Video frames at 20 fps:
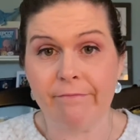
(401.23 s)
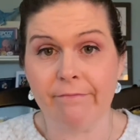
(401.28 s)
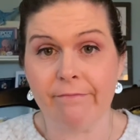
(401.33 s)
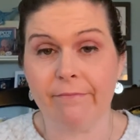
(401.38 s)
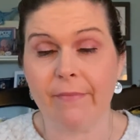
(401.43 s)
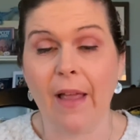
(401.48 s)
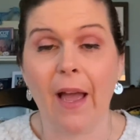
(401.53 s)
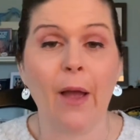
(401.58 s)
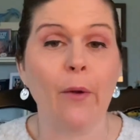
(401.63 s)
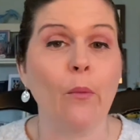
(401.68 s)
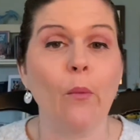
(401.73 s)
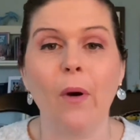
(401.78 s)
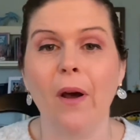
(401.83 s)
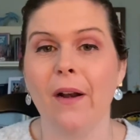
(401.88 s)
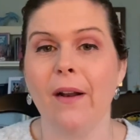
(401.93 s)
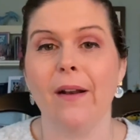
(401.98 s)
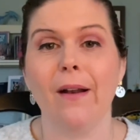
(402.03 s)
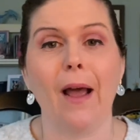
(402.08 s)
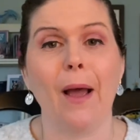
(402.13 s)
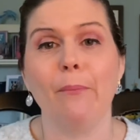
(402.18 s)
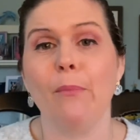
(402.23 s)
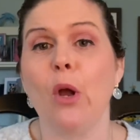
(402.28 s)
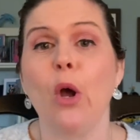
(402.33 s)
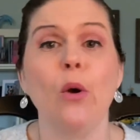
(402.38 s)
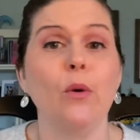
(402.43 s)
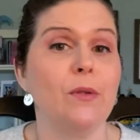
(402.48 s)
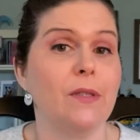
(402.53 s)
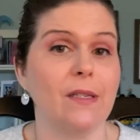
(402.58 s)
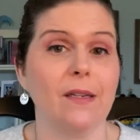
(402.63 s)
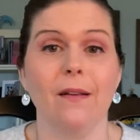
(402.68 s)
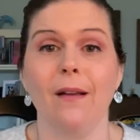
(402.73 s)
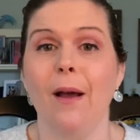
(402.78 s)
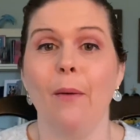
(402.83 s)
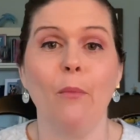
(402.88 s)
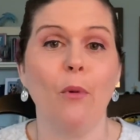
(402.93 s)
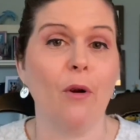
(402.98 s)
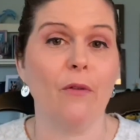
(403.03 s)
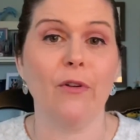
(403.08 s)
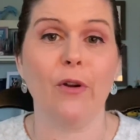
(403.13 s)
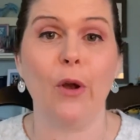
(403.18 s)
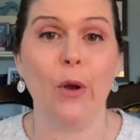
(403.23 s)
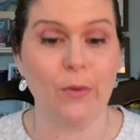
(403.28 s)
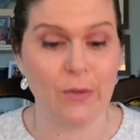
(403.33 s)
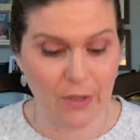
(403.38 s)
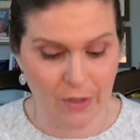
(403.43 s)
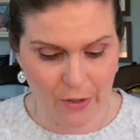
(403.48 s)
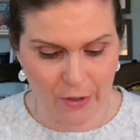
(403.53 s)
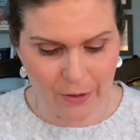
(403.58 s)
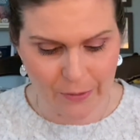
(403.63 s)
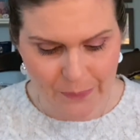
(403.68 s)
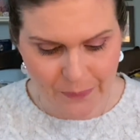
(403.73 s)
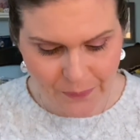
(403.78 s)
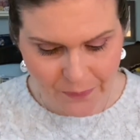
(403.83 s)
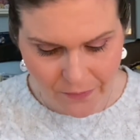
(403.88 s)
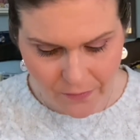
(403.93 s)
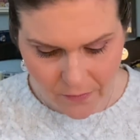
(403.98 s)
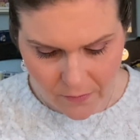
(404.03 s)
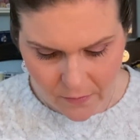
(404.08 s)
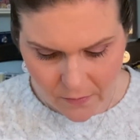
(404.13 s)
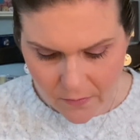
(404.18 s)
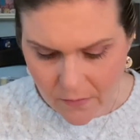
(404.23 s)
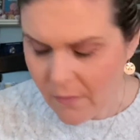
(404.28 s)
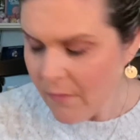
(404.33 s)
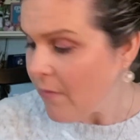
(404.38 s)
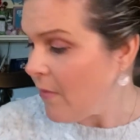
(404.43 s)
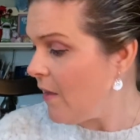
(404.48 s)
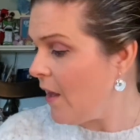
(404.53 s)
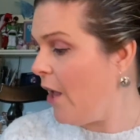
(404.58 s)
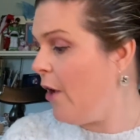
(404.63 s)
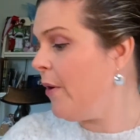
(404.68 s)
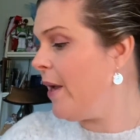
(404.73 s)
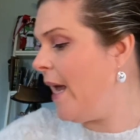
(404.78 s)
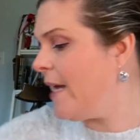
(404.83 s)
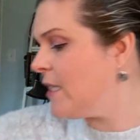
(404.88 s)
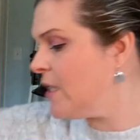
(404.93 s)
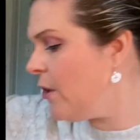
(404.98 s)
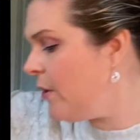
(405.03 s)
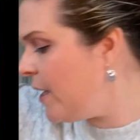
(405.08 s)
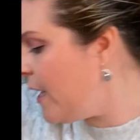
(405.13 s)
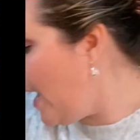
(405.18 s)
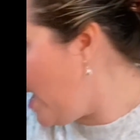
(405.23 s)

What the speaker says: I'm cozy. I'm more of a cozy girl. Okay, so the